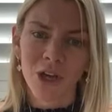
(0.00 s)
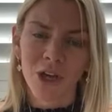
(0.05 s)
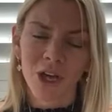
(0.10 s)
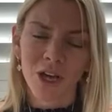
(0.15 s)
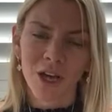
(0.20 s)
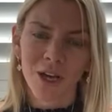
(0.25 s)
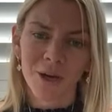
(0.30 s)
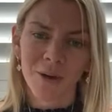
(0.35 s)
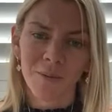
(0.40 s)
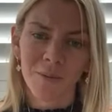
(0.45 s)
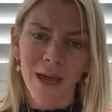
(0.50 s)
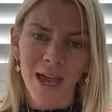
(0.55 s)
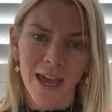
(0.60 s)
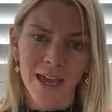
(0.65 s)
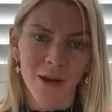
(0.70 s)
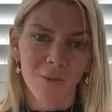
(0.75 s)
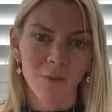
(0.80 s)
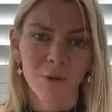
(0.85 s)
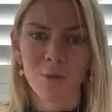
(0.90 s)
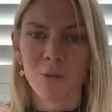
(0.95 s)
Um,
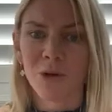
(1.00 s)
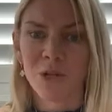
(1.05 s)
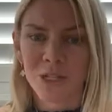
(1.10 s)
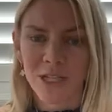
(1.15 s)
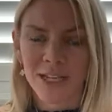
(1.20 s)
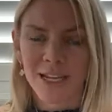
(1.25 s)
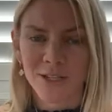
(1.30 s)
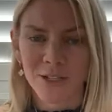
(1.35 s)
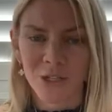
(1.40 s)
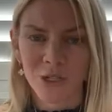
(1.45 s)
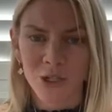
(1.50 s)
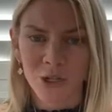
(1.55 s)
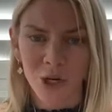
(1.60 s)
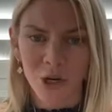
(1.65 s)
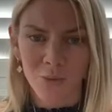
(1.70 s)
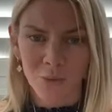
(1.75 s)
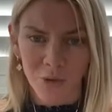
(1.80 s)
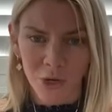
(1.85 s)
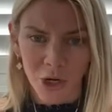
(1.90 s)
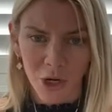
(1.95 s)
and we weren't allowed to do
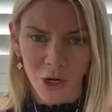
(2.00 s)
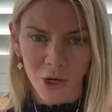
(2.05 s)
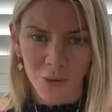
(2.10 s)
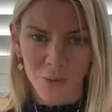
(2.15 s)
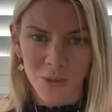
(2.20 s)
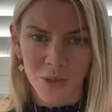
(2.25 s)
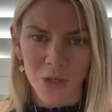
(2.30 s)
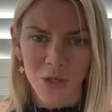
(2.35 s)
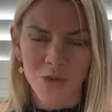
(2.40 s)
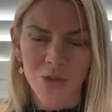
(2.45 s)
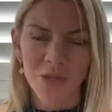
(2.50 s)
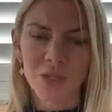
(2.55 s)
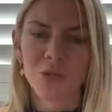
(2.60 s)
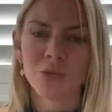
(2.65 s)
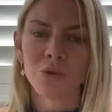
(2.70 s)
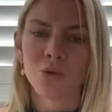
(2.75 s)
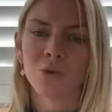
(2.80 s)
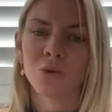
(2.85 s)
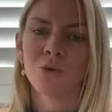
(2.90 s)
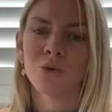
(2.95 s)
open homes. So this is
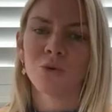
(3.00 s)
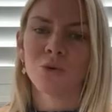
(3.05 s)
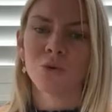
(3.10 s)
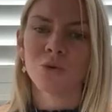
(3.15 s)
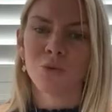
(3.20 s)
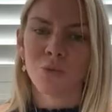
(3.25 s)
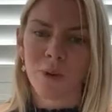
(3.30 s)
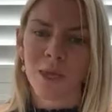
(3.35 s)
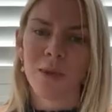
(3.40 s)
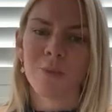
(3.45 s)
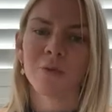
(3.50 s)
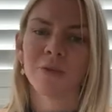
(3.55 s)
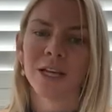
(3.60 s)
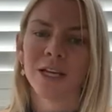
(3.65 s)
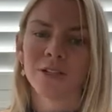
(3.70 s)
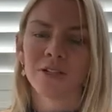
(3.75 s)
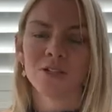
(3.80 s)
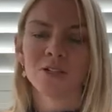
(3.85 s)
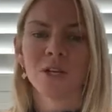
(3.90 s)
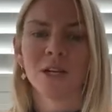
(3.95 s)
all the people
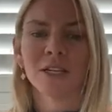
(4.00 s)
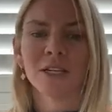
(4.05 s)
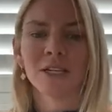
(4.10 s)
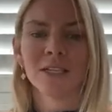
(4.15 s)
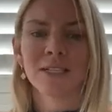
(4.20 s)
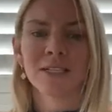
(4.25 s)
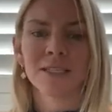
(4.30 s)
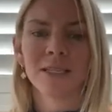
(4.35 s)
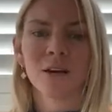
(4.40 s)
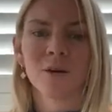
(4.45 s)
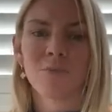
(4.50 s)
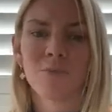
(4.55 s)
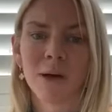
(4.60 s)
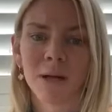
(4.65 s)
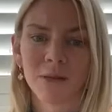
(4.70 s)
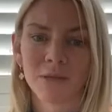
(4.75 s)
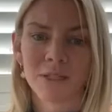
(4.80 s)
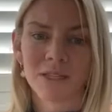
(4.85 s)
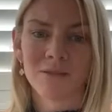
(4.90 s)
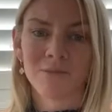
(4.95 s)
that decided to sell
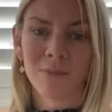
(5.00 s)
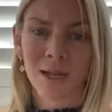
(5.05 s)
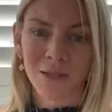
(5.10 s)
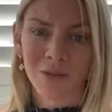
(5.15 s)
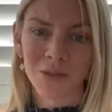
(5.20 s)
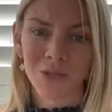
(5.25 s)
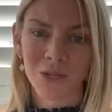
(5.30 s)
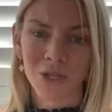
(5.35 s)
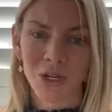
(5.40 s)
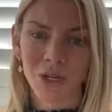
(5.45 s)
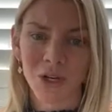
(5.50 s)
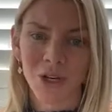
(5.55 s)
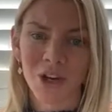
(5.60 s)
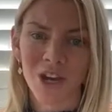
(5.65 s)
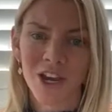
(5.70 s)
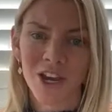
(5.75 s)
months and months ago